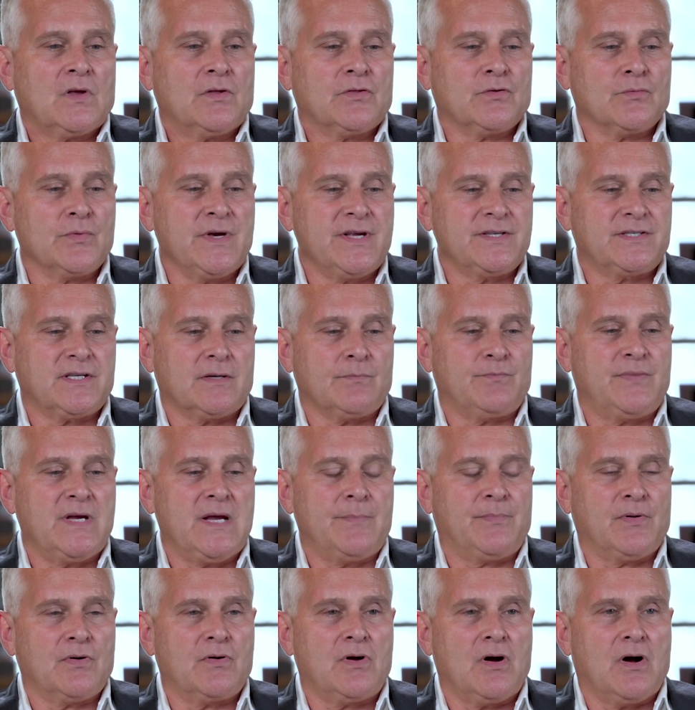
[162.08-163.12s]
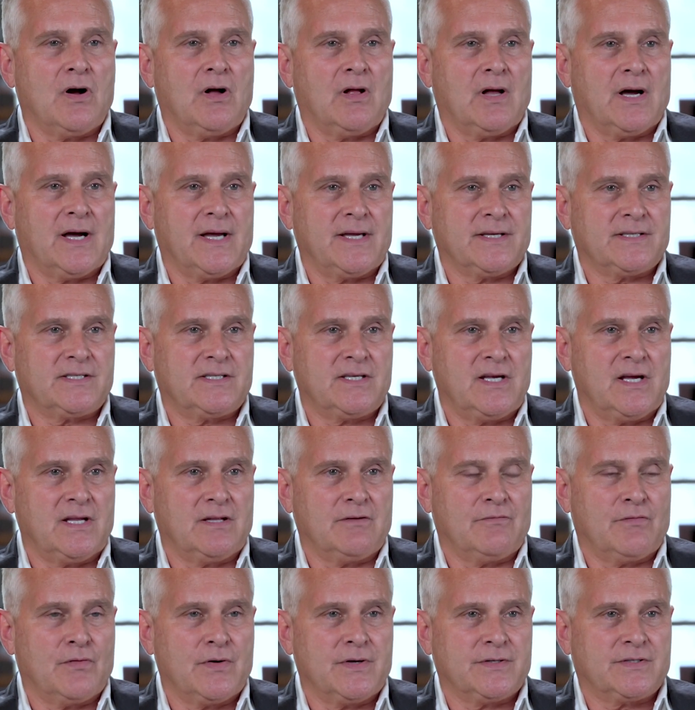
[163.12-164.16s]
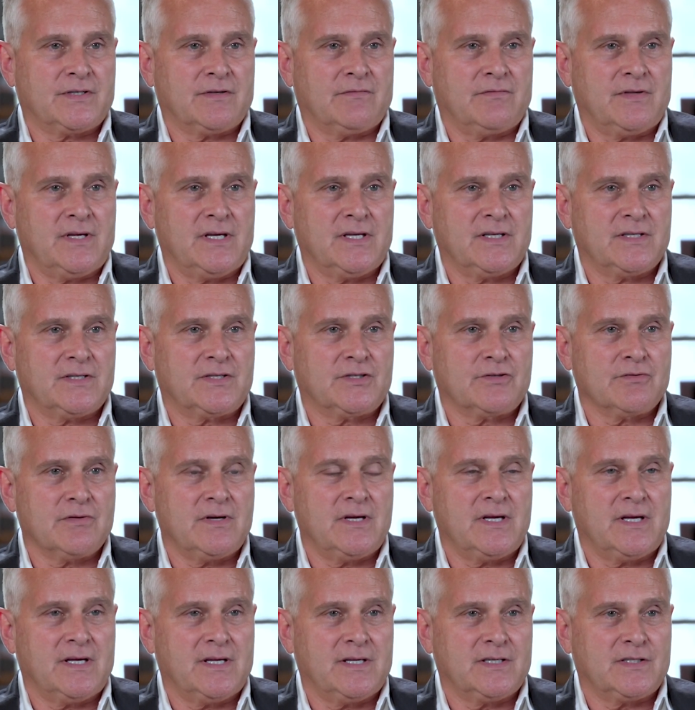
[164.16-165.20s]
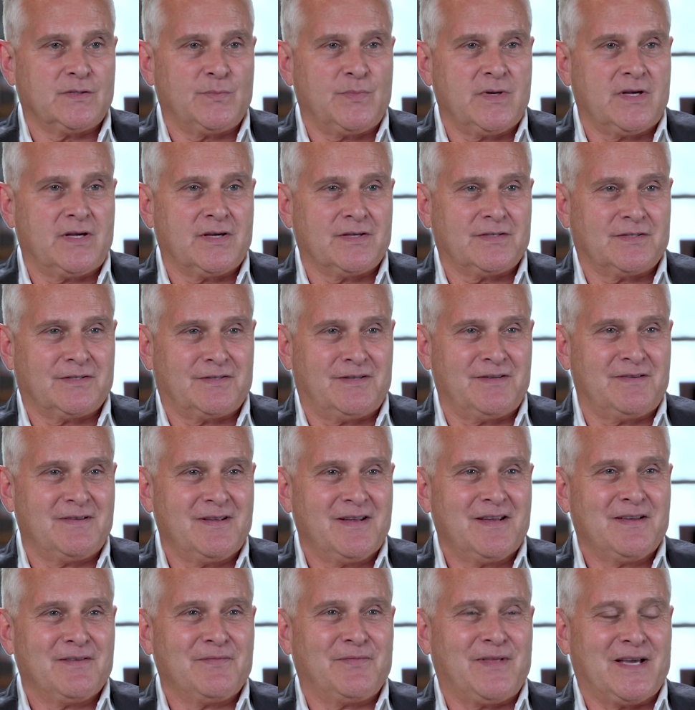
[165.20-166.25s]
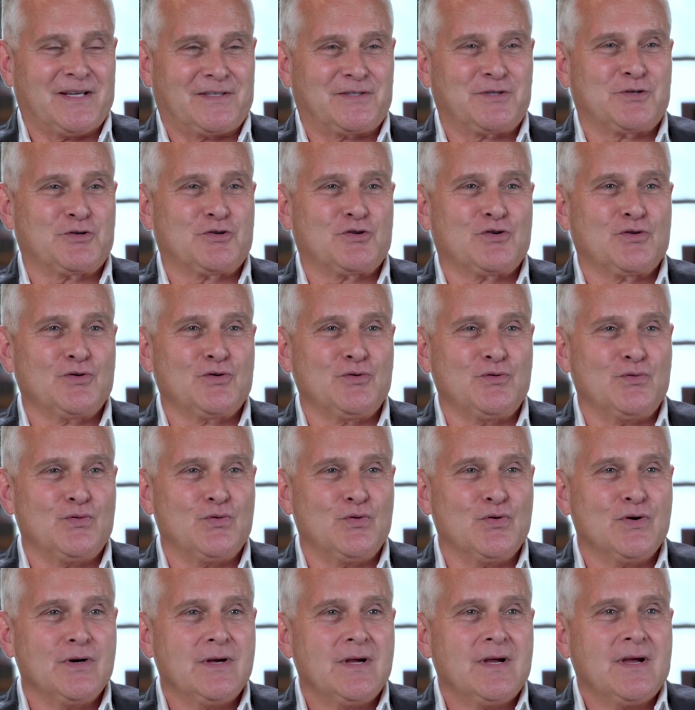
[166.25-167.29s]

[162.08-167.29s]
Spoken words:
The reason people call ISEA the voice of the industry is because that's true.